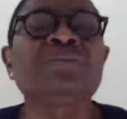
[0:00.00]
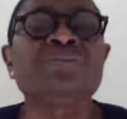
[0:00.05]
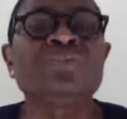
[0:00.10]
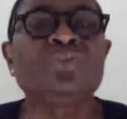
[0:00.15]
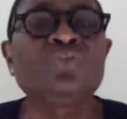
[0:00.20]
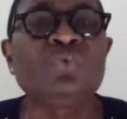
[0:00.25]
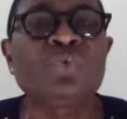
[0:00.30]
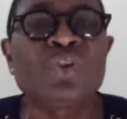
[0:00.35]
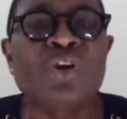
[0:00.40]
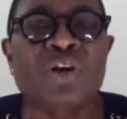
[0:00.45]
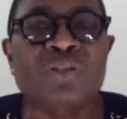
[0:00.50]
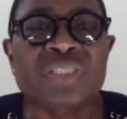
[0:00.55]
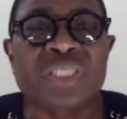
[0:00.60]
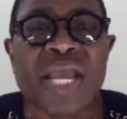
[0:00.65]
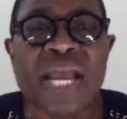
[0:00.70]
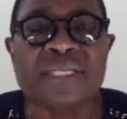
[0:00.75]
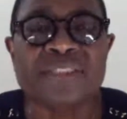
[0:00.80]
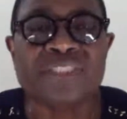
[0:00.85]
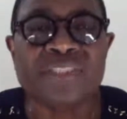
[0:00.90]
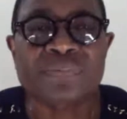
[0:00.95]
do not
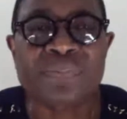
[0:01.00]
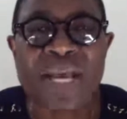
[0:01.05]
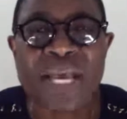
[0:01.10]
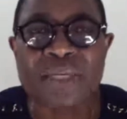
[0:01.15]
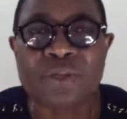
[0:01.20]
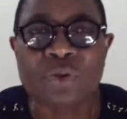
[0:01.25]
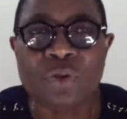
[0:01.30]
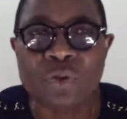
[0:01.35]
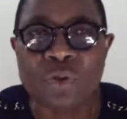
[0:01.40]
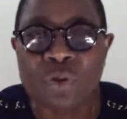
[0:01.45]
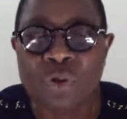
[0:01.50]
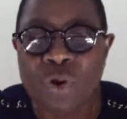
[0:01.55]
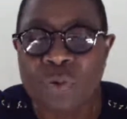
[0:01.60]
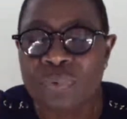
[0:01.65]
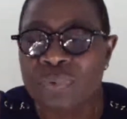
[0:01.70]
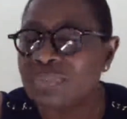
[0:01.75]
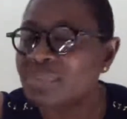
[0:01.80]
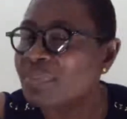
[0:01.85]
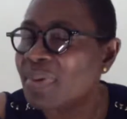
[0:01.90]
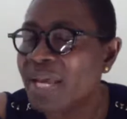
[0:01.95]
touch my
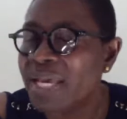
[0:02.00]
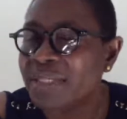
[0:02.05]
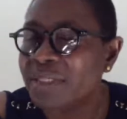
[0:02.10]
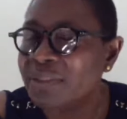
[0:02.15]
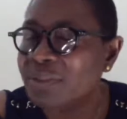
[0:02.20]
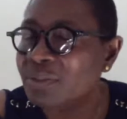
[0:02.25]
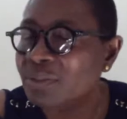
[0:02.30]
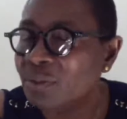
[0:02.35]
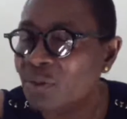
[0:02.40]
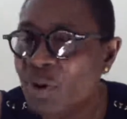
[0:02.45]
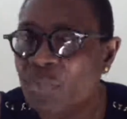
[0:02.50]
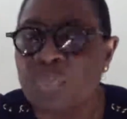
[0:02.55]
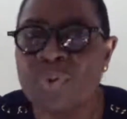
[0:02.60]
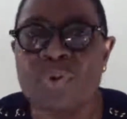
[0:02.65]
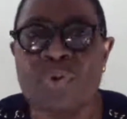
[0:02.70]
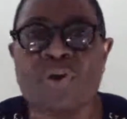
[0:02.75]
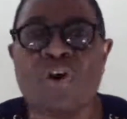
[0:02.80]
noble